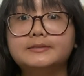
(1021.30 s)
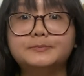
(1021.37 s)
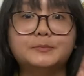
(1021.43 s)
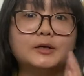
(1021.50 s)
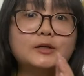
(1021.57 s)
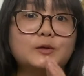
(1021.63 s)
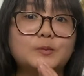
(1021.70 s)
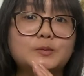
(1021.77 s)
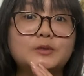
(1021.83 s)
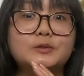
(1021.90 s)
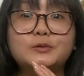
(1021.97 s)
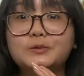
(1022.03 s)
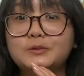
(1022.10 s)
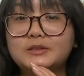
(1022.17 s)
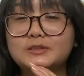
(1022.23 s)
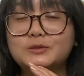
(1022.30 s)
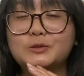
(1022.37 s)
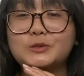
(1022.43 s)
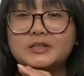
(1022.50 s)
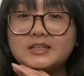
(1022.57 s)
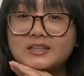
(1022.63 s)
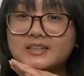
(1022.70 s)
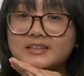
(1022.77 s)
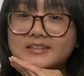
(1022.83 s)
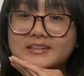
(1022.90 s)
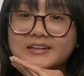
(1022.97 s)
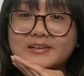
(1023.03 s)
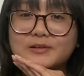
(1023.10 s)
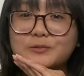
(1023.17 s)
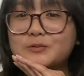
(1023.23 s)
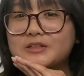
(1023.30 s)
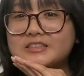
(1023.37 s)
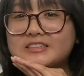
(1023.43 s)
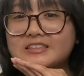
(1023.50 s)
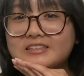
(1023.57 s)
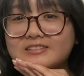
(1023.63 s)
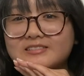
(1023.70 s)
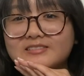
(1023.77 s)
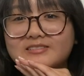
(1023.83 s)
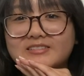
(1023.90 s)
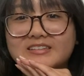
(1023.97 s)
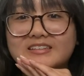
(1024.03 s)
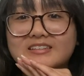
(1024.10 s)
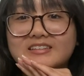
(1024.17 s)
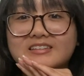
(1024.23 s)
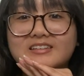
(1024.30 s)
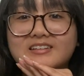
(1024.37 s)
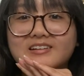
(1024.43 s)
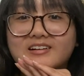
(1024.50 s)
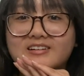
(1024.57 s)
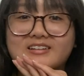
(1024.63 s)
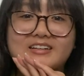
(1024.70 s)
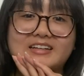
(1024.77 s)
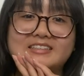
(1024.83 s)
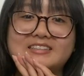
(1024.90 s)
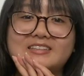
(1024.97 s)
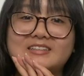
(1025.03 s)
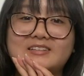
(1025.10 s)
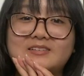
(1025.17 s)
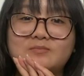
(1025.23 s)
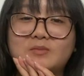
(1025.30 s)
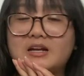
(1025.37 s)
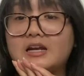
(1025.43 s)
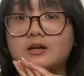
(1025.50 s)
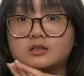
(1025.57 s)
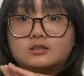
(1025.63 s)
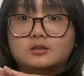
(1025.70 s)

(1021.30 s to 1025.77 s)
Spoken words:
I hope you enjoyed, and I hope to see you in my next